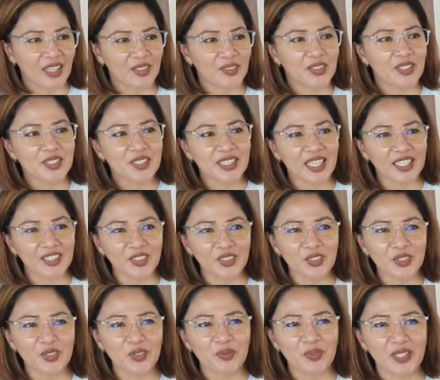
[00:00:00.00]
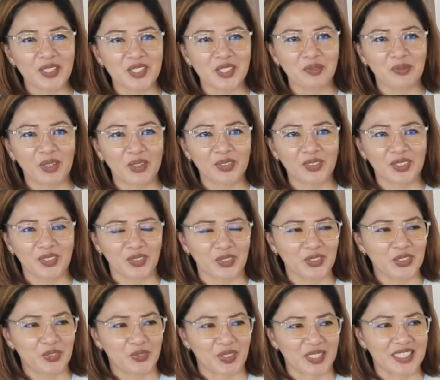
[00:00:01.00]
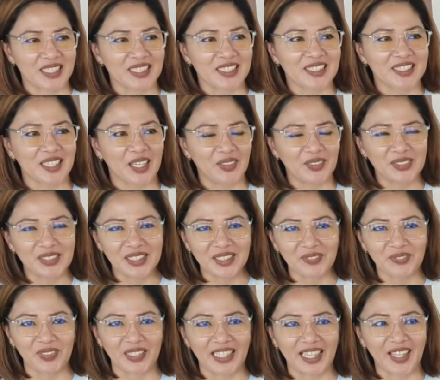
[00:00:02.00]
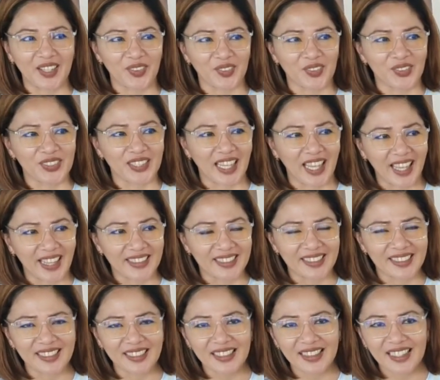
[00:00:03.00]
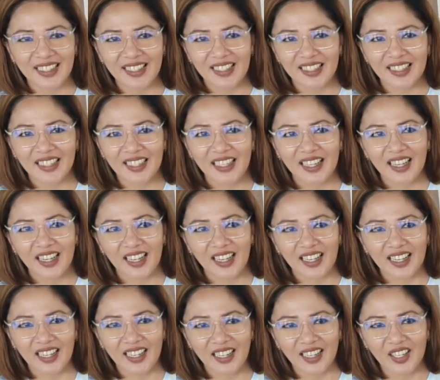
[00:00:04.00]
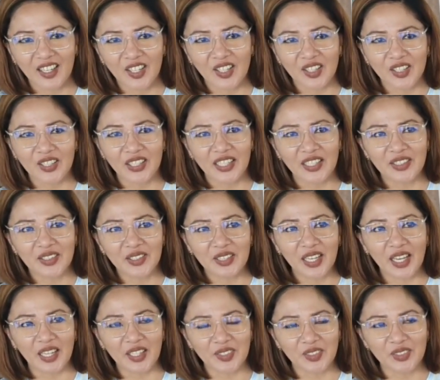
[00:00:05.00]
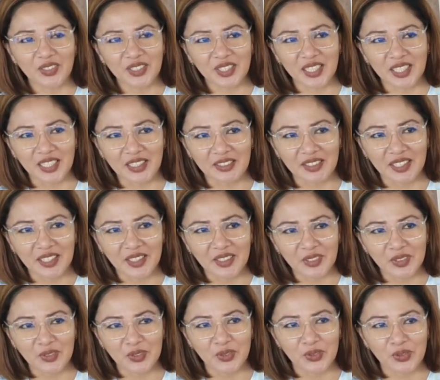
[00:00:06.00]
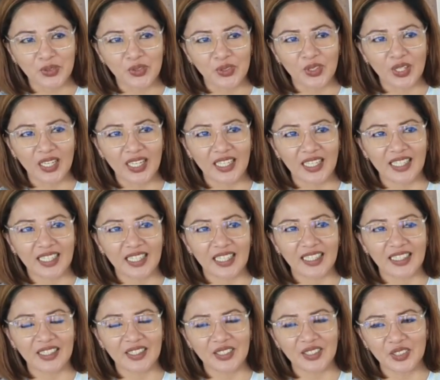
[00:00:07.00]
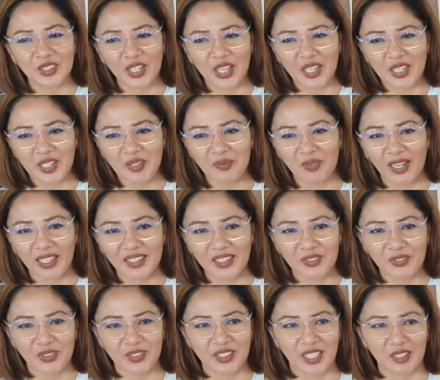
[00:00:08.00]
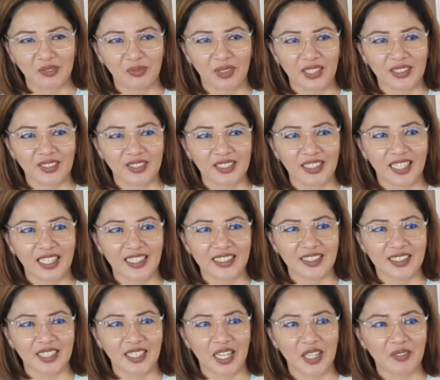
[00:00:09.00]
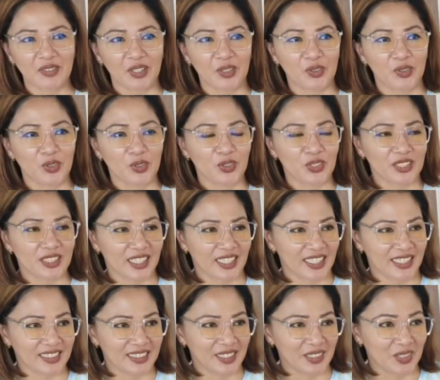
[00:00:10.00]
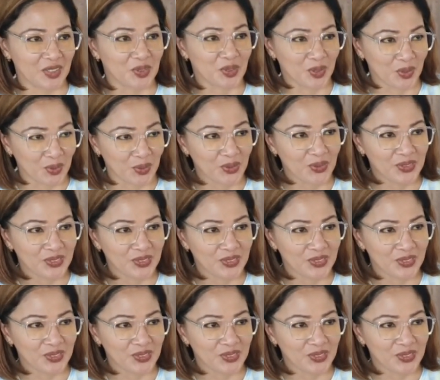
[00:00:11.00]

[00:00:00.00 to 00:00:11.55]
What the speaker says: Because I don't know much about the controversy surrounding Beneco then. Mm-hmm. And I don't really think no anybody for that matter nga kastagay kagulo kut kayat na tigulo.